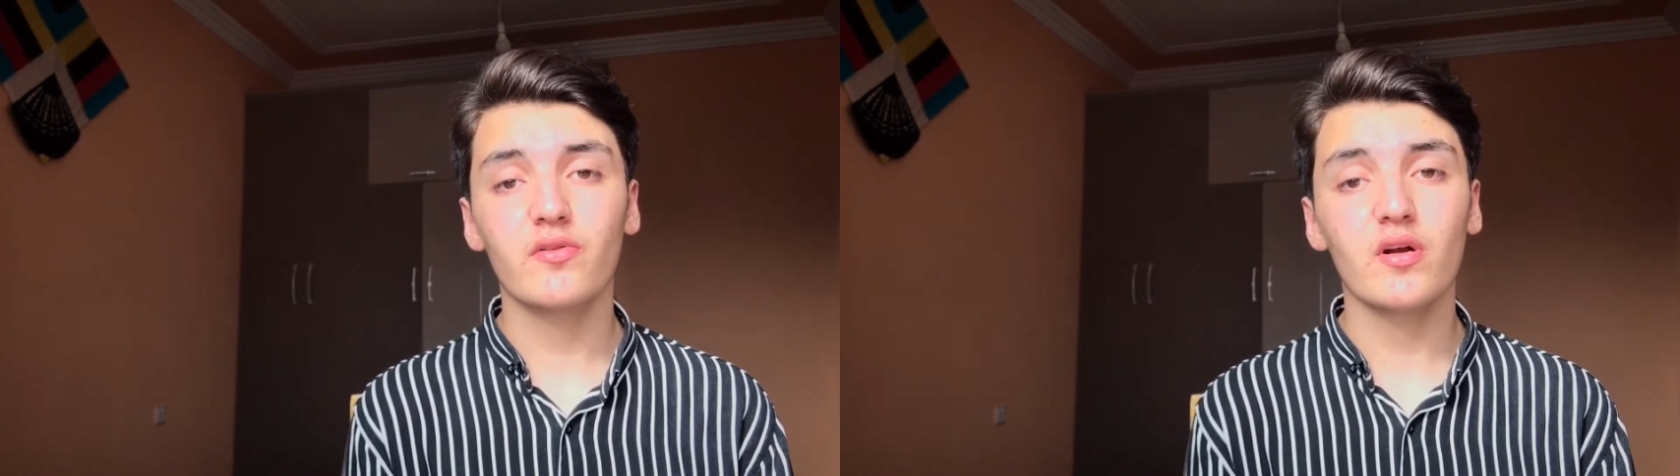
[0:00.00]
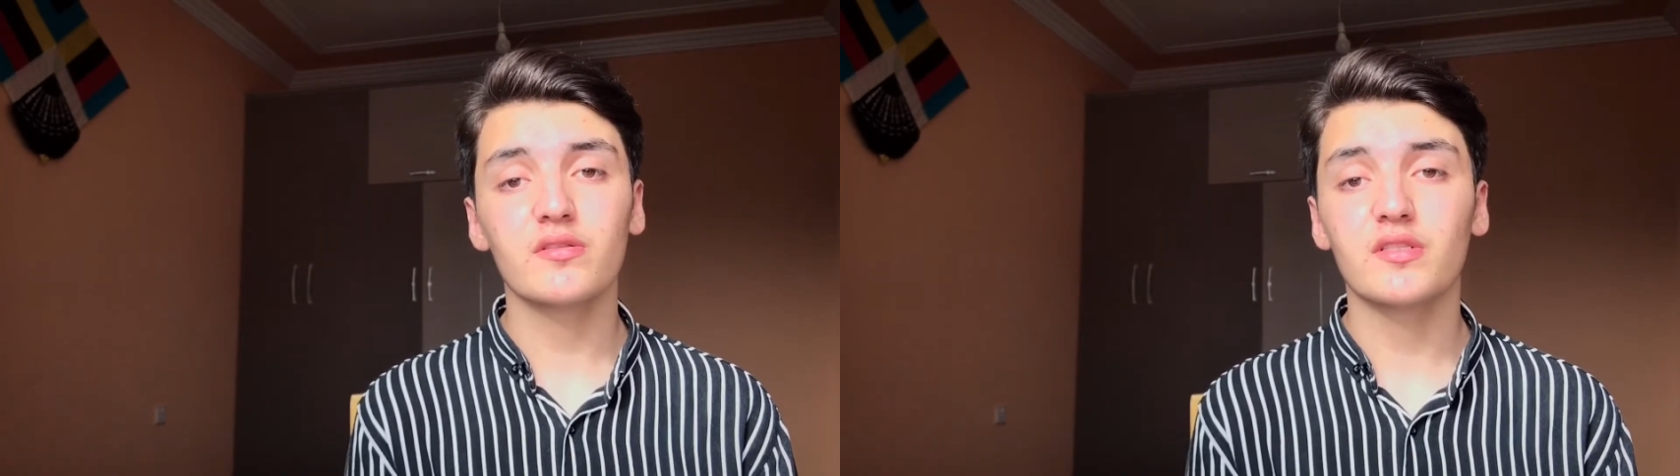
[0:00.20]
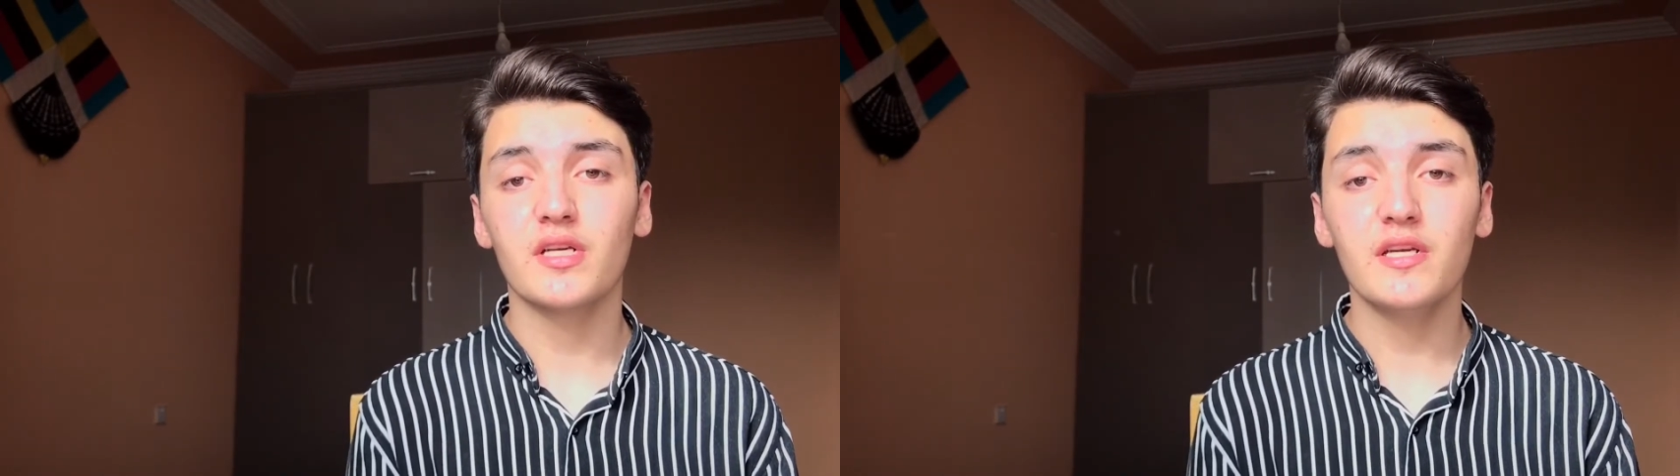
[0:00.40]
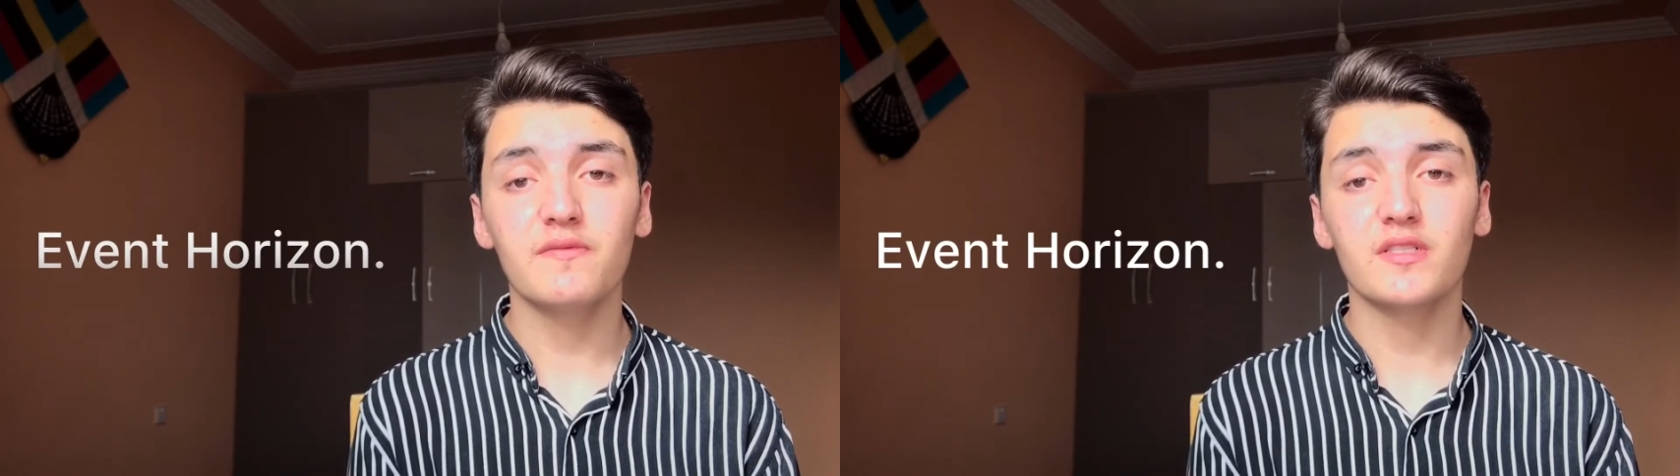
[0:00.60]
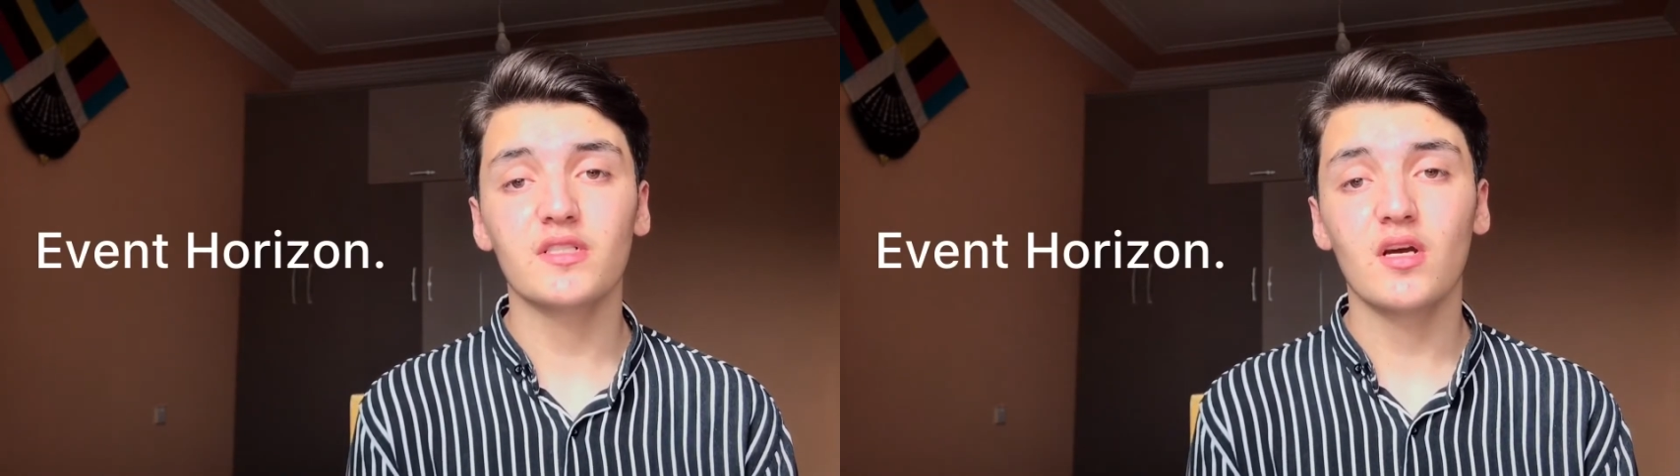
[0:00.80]
across the
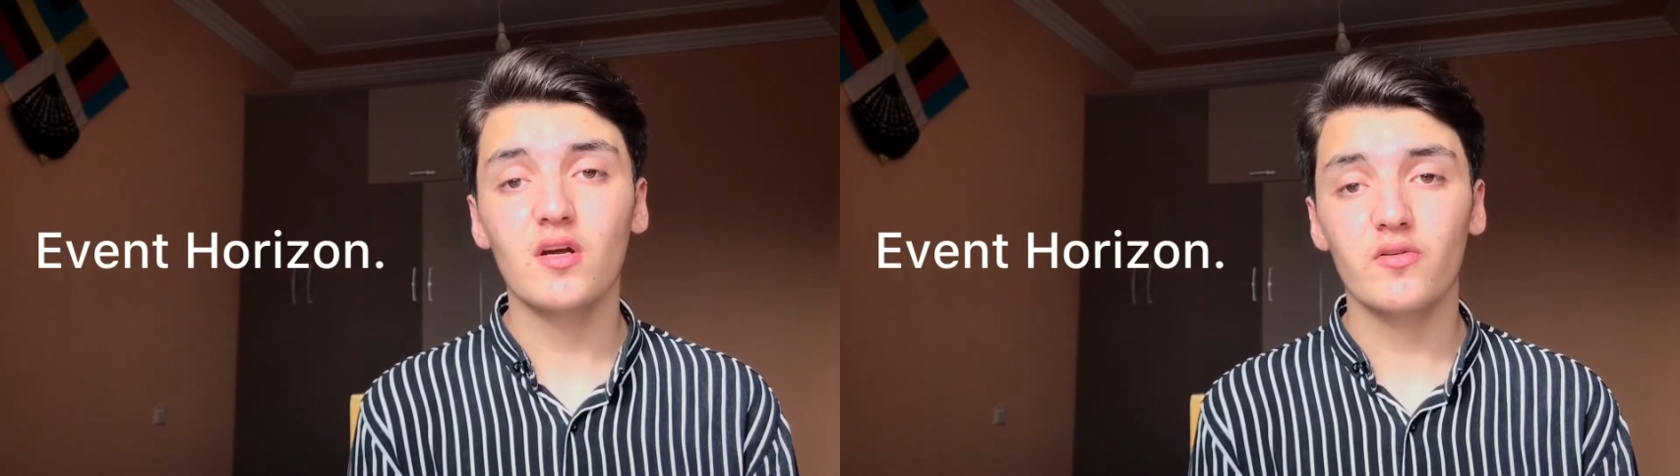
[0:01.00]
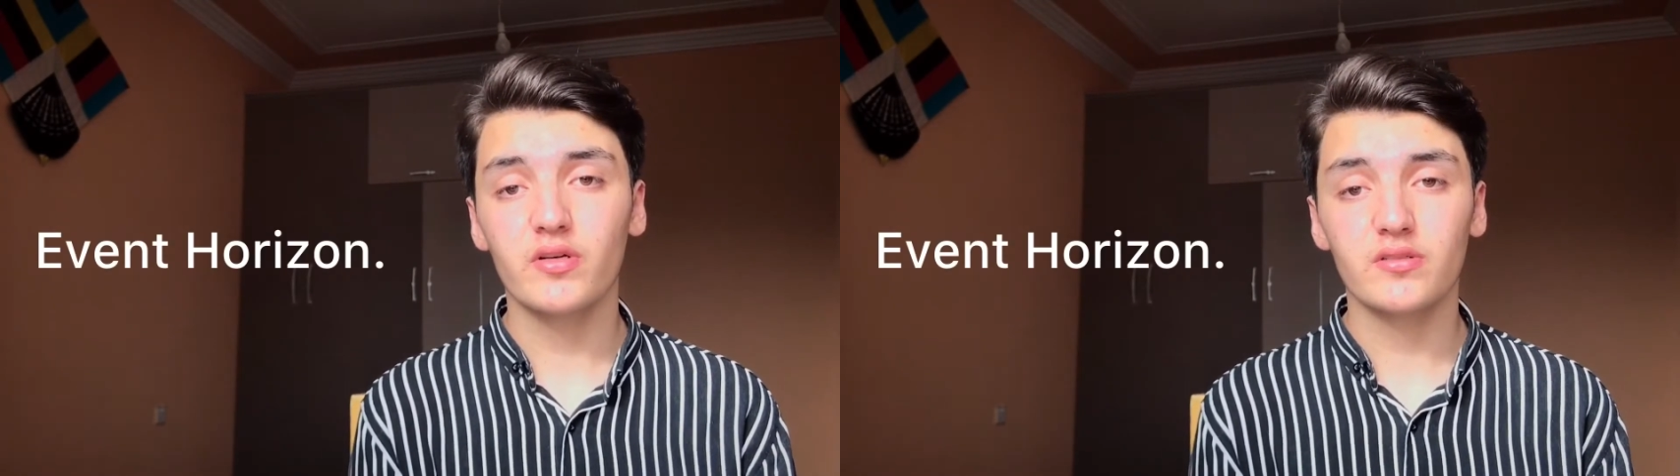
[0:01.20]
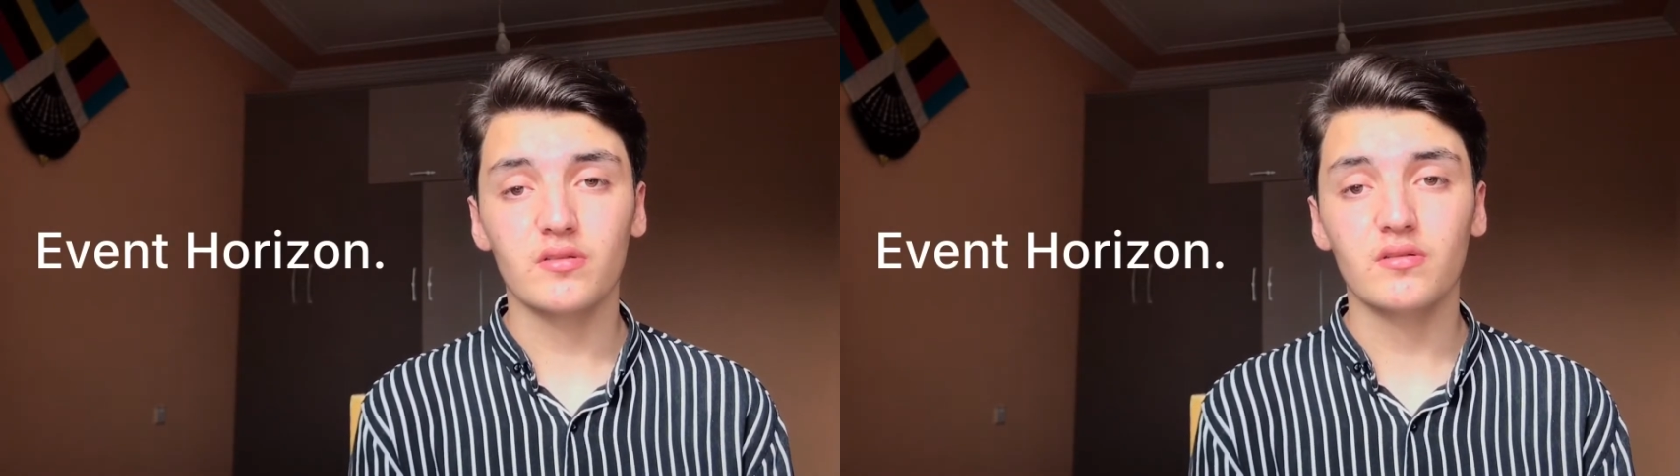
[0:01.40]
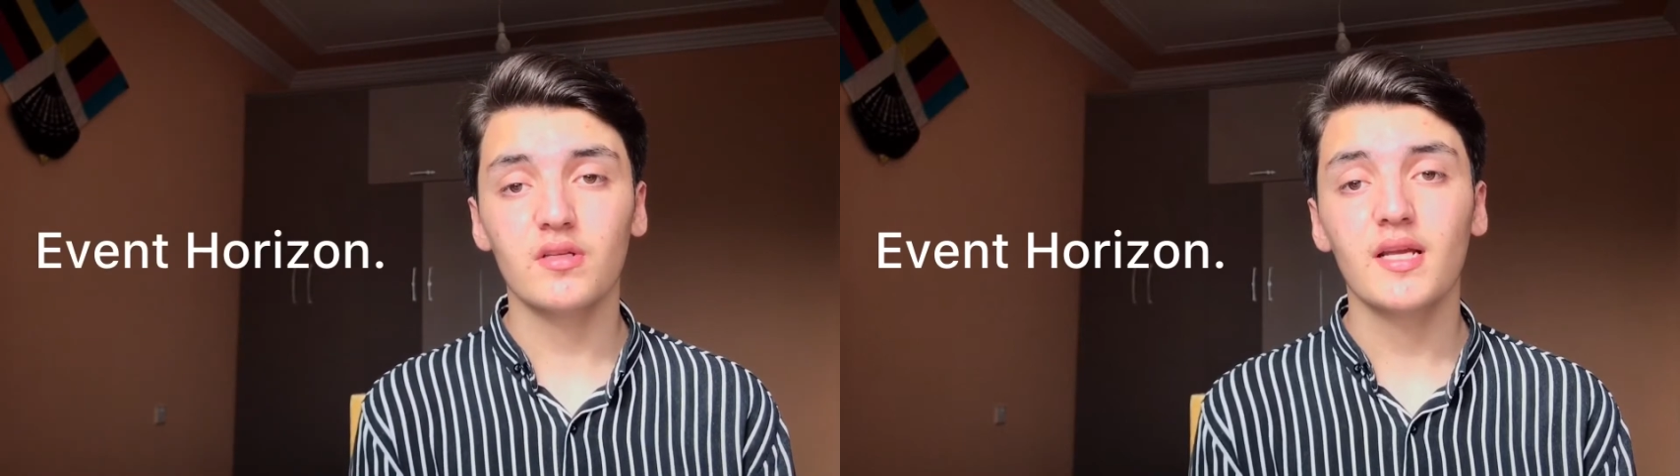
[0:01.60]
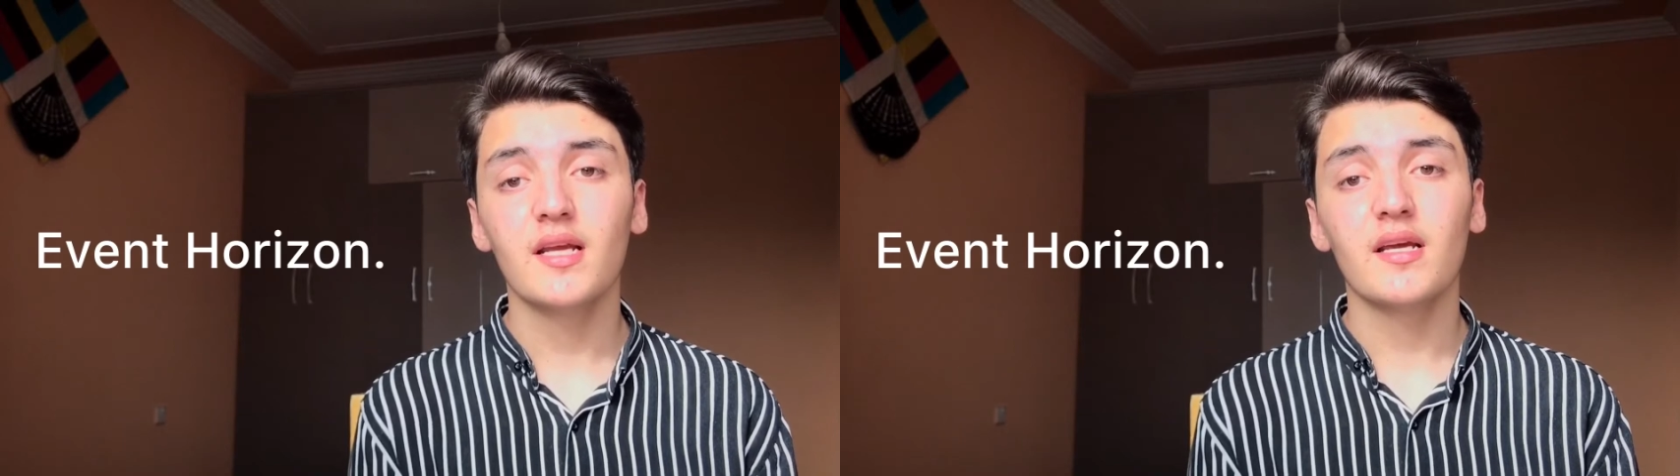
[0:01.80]
event's
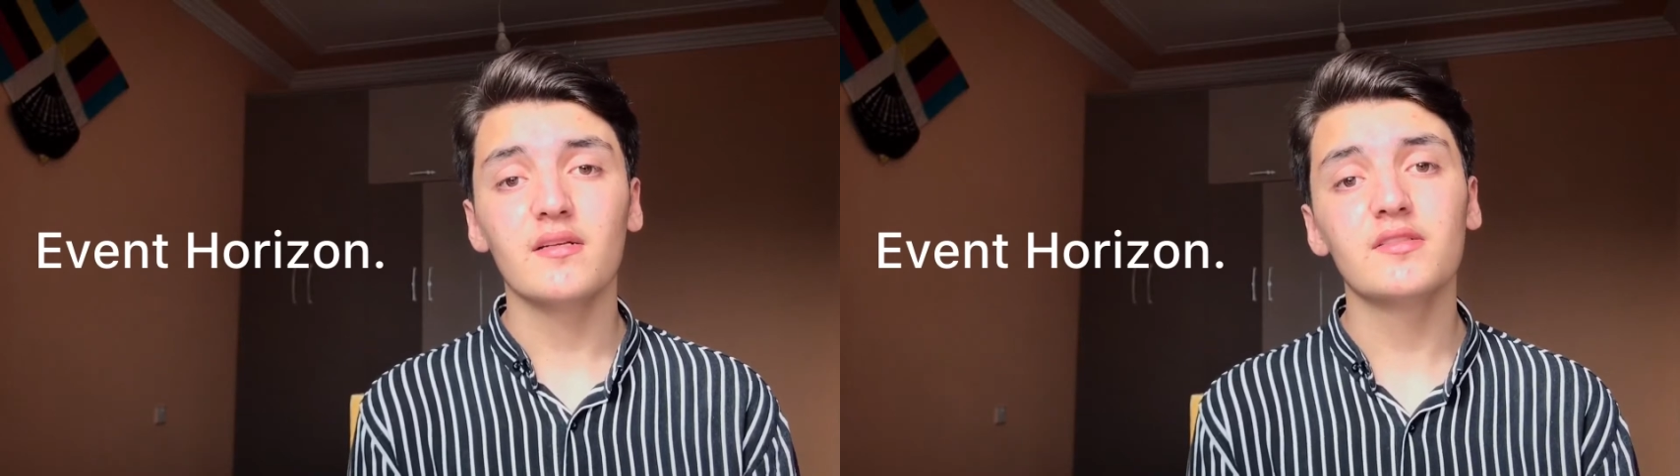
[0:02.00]
horizon.